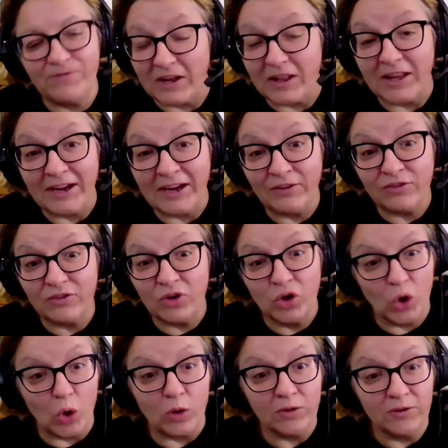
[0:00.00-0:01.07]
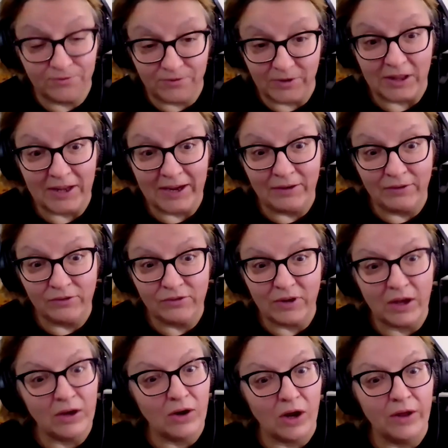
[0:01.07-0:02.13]
fillings, gold fillings,
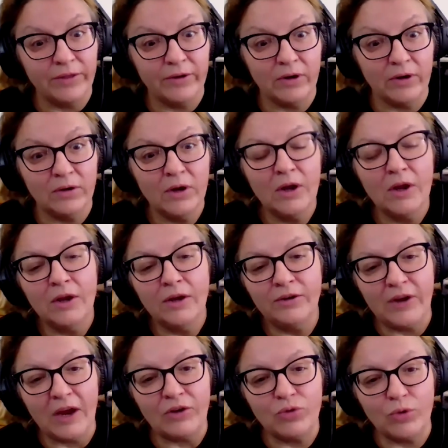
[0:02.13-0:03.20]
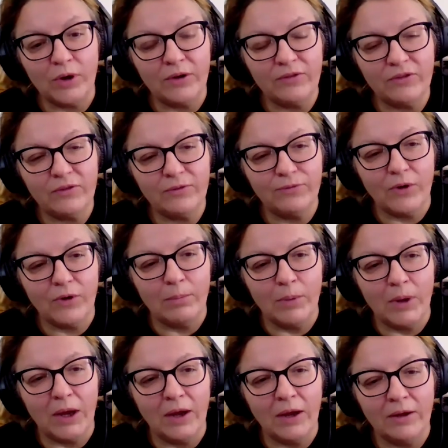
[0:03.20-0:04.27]
and other detritus from
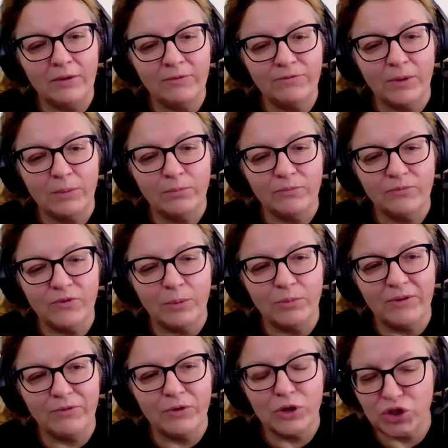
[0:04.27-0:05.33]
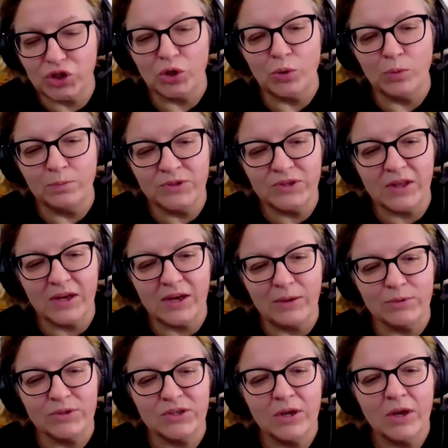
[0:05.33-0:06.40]
different tombs that he
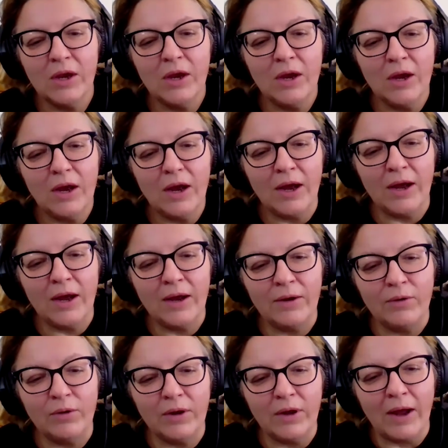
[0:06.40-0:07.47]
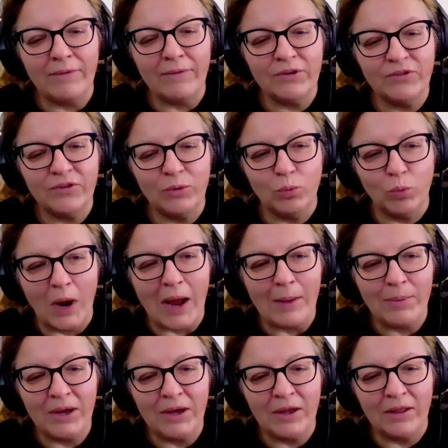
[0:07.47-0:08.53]
was obviously
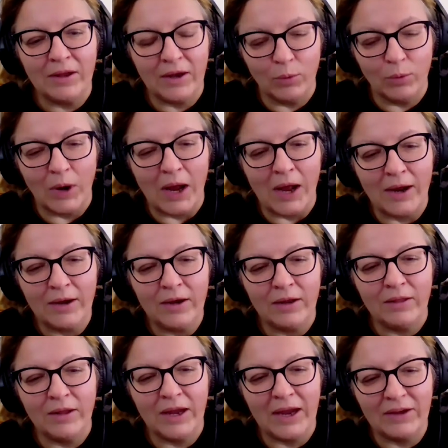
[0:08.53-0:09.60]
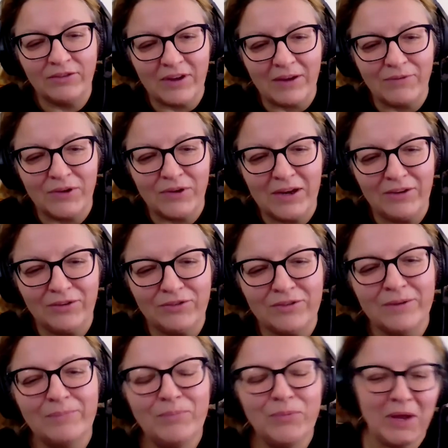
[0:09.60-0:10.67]
robbing in Iran in the 70s.
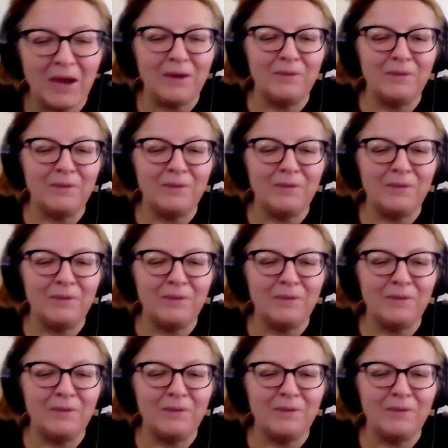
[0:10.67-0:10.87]
Yeah.